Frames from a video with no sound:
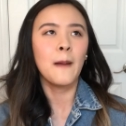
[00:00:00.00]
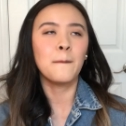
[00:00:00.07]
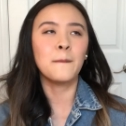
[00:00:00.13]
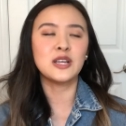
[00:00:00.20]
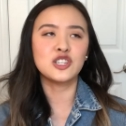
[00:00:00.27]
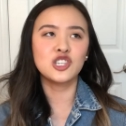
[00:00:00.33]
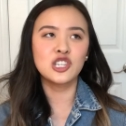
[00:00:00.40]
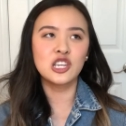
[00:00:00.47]

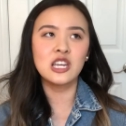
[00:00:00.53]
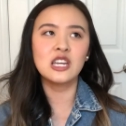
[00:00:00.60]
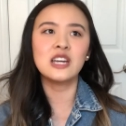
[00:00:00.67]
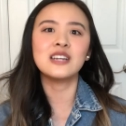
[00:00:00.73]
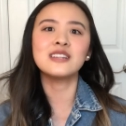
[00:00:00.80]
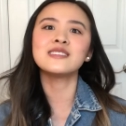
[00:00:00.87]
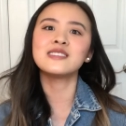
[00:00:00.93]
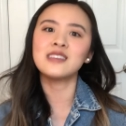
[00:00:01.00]
But she
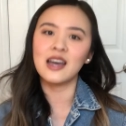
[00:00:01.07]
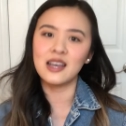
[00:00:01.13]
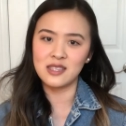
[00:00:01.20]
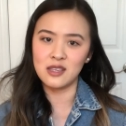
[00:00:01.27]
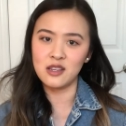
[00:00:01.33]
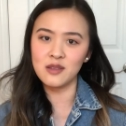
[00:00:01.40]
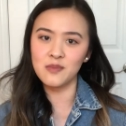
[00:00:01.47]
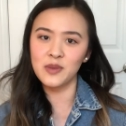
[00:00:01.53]

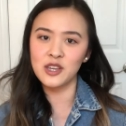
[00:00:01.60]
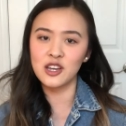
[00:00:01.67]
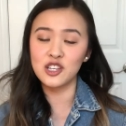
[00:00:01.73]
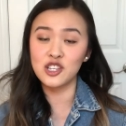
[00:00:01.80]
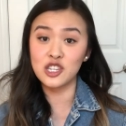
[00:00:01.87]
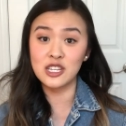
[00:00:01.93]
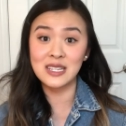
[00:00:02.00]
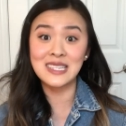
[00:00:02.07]
doesn't because
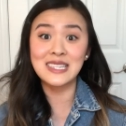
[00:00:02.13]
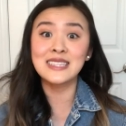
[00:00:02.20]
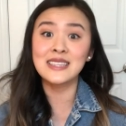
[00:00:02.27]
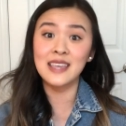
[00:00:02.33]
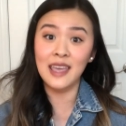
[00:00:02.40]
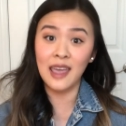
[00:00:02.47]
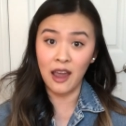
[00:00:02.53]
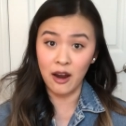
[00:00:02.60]
she's
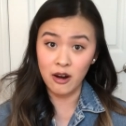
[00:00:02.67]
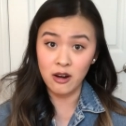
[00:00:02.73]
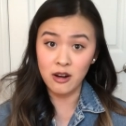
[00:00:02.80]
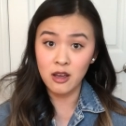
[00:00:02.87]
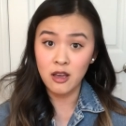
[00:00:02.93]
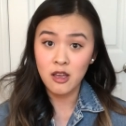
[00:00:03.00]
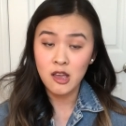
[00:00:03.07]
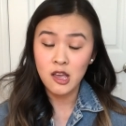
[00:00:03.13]

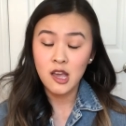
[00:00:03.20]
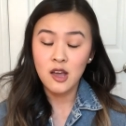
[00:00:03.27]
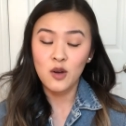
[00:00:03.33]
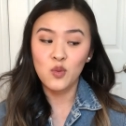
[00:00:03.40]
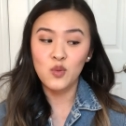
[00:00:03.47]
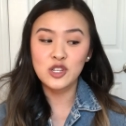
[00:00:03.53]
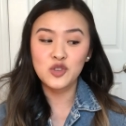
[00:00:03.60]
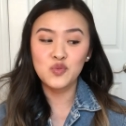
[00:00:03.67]
scared,
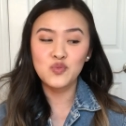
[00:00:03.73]
which